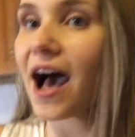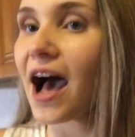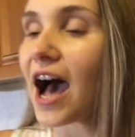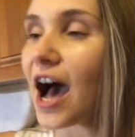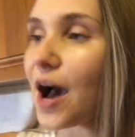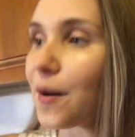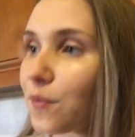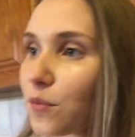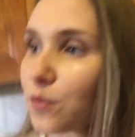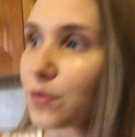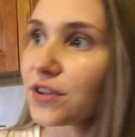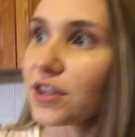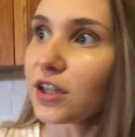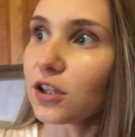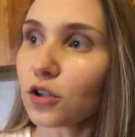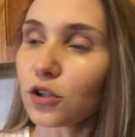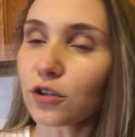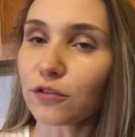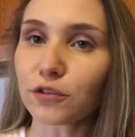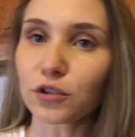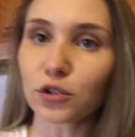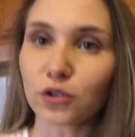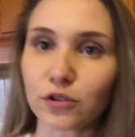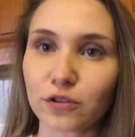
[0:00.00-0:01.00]
With a
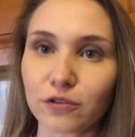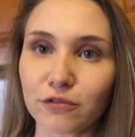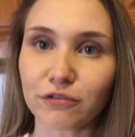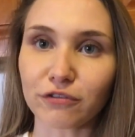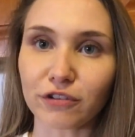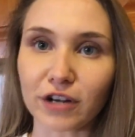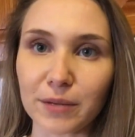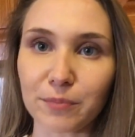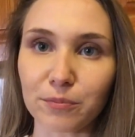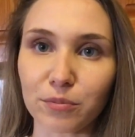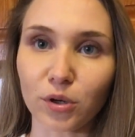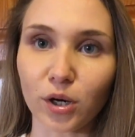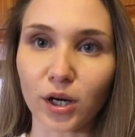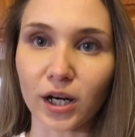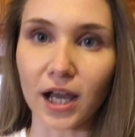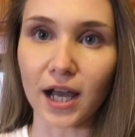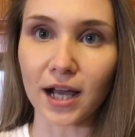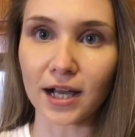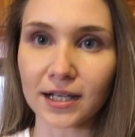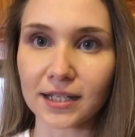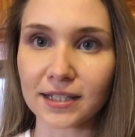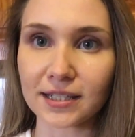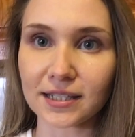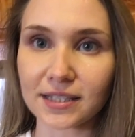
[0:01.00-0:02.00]
lot of gluten-free
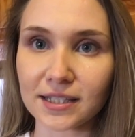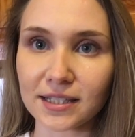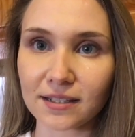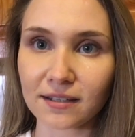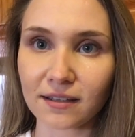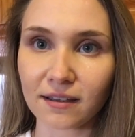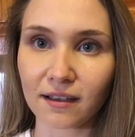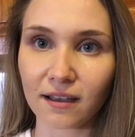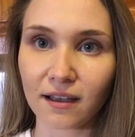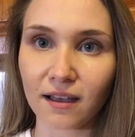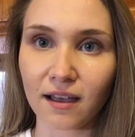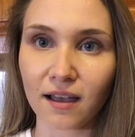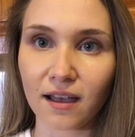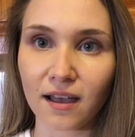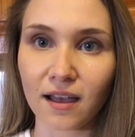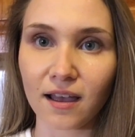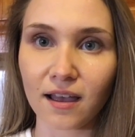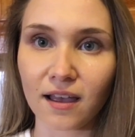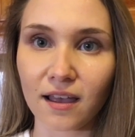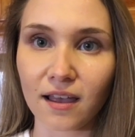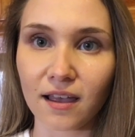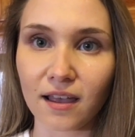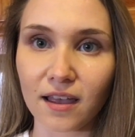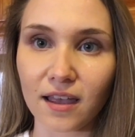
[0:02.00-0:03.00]
products,
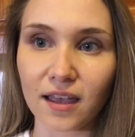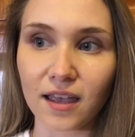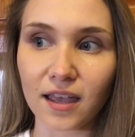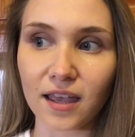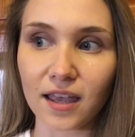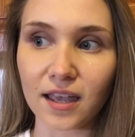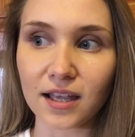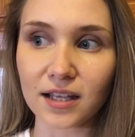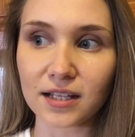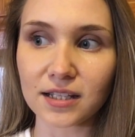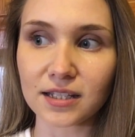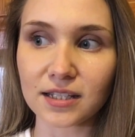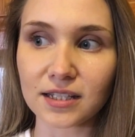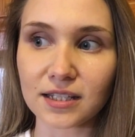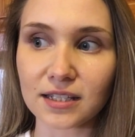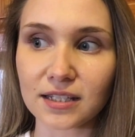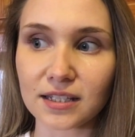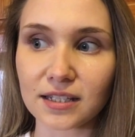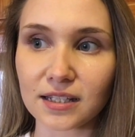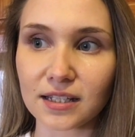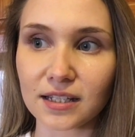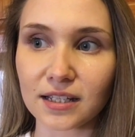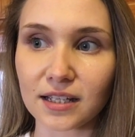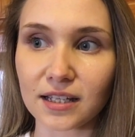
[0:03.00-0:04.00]

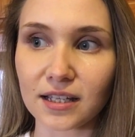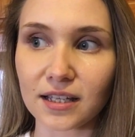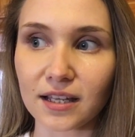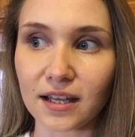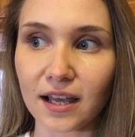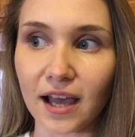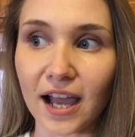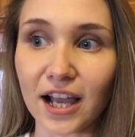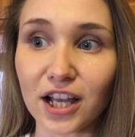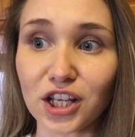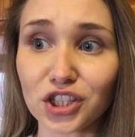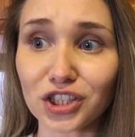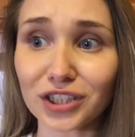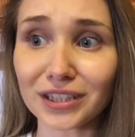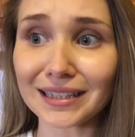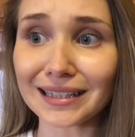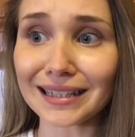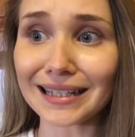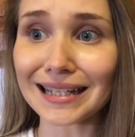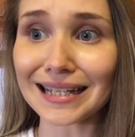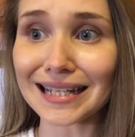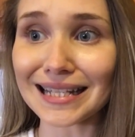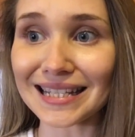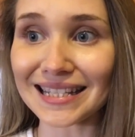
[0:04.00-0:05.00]
it
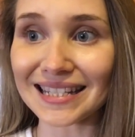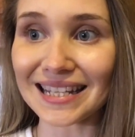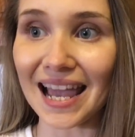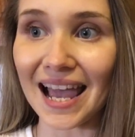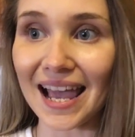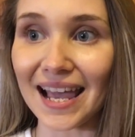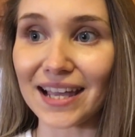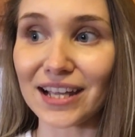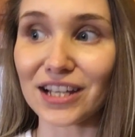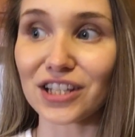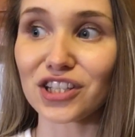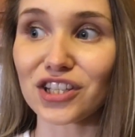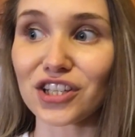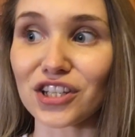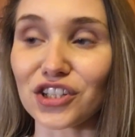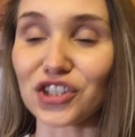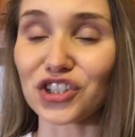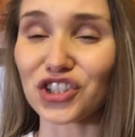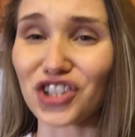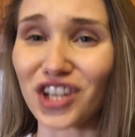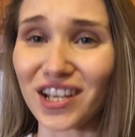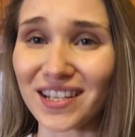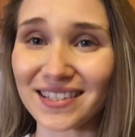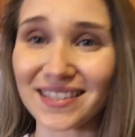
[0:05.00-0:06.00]
actually contains
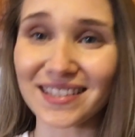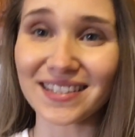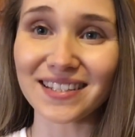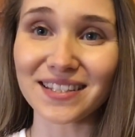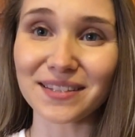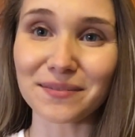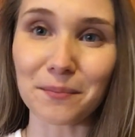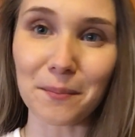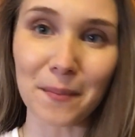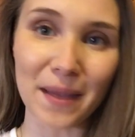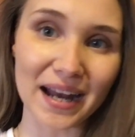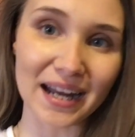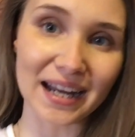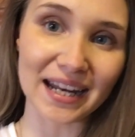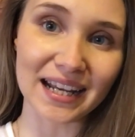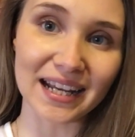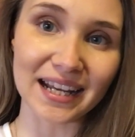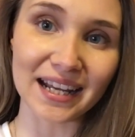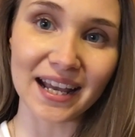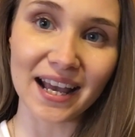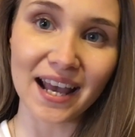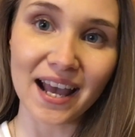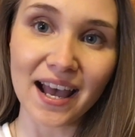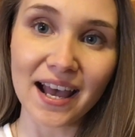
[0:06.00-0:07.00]
just as
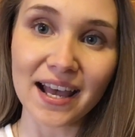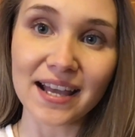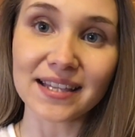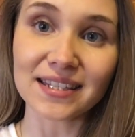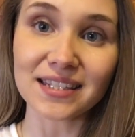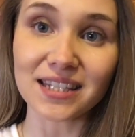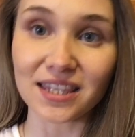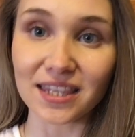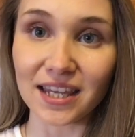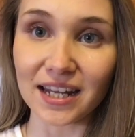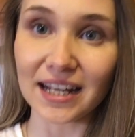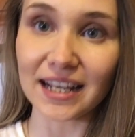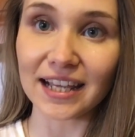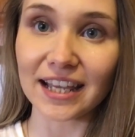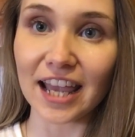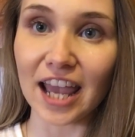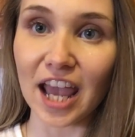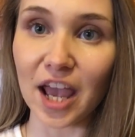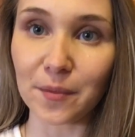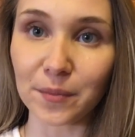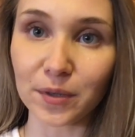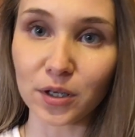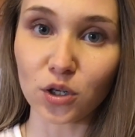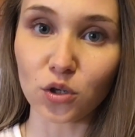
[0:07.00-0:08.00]
many synthetic
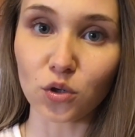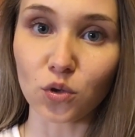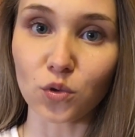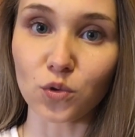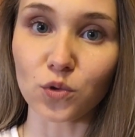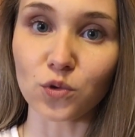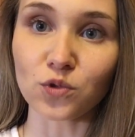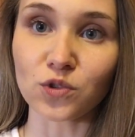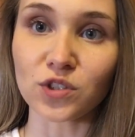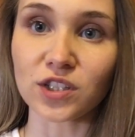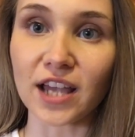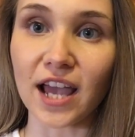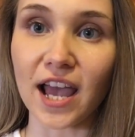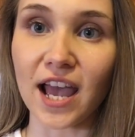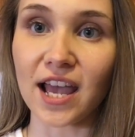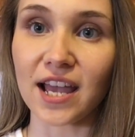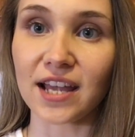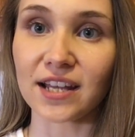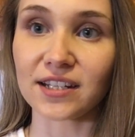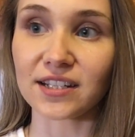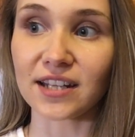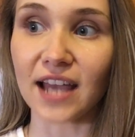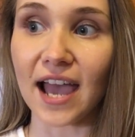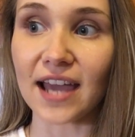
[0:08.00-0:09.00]
chemicals
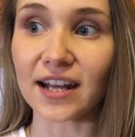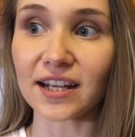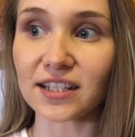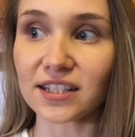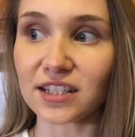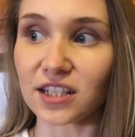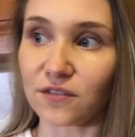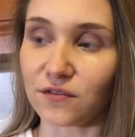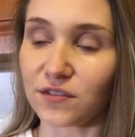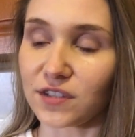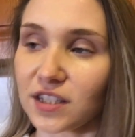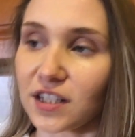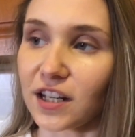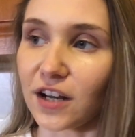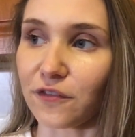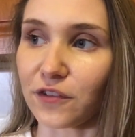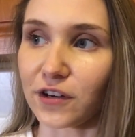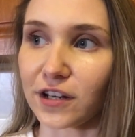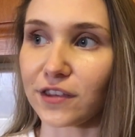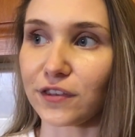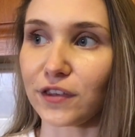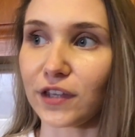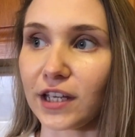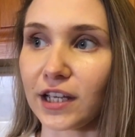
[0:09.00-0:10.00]
and additives and
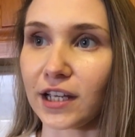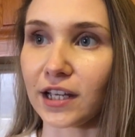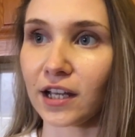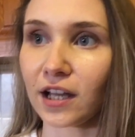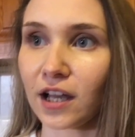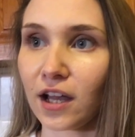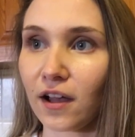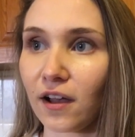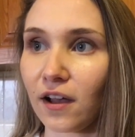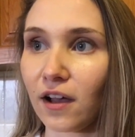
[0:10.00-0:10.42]
everything